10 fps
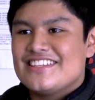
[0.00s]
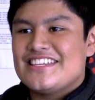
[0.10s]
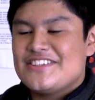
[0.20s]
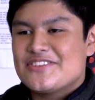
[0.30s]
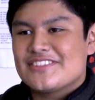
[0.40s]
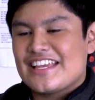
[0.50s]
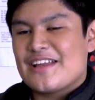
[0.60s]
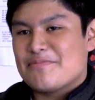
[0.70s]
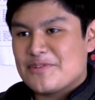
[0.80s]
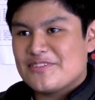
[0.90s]
the teachers, like
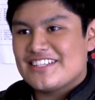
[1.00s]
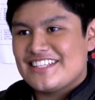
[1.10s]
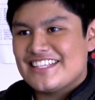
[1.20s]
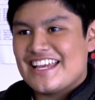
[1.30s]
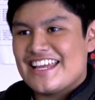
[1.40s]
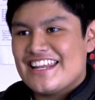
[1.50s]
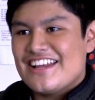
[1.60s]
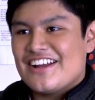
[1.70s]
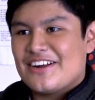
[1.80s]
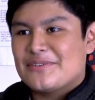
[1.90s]
I previously said,
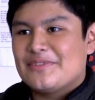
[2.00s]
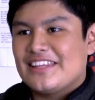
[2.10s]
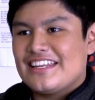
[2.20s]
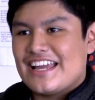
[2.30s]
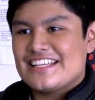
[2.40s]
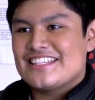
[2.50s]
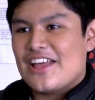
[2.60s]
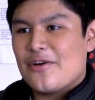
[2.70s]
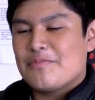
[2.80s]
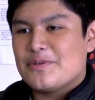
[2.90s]
are really nice and
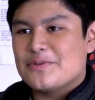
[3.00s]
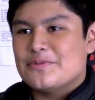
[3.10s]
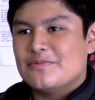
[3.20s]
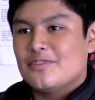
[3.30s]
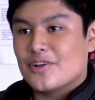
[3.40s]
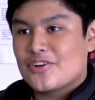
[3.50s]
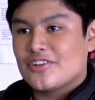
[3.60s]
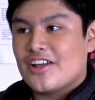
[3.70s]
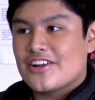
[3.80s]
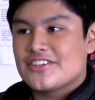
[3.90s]
help you learn a
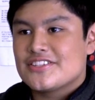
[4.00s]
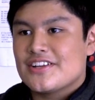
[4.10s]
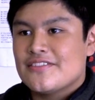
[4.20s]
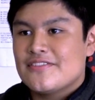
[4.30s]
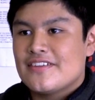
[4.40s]
lot of stuff.